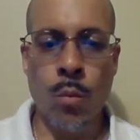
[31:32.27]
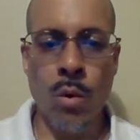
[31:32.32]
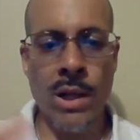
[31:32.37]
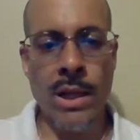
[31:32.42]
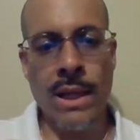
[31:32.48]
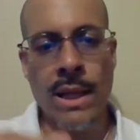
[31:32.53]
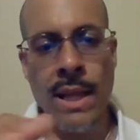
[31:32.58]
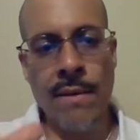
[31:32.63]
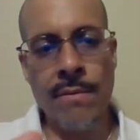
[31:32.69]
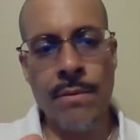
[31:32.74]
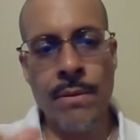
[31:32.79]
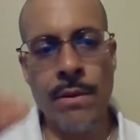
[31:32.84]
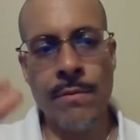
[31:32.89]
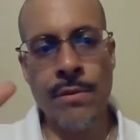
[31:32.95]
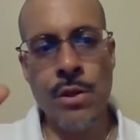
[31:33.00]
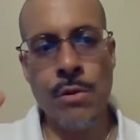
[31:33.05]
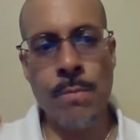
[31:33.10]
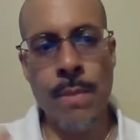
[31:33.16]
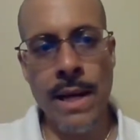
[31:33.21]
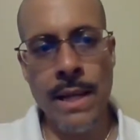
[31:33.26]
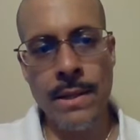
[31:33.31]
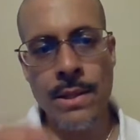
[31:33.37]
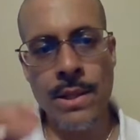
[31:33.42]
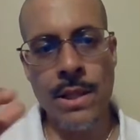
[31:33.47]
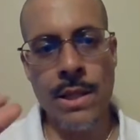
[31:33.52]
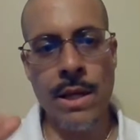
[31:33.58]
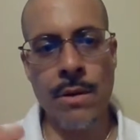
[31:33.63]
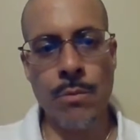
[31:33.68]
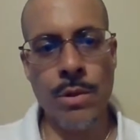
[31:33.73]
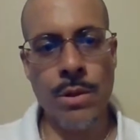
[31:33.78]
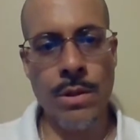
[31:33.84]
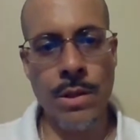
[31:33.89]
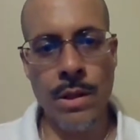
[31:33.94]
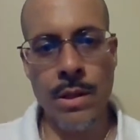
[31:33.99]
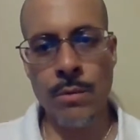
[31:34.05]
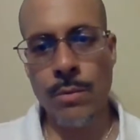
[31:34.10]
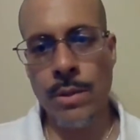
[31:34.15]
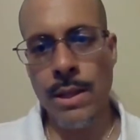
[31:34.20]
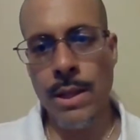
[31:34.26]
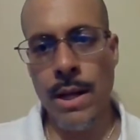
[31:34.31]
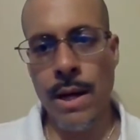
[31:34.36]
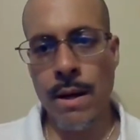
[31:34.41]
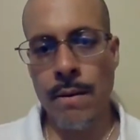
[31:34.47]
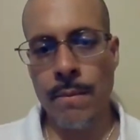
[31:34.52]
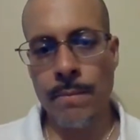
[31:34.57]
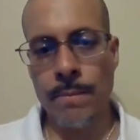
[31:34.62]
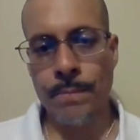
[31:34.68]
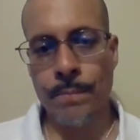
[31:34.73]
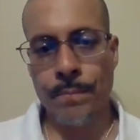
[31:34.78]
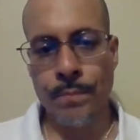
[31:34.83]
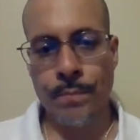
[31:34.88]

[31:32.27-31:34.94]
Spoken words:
what level of humanity that we're dealing with now.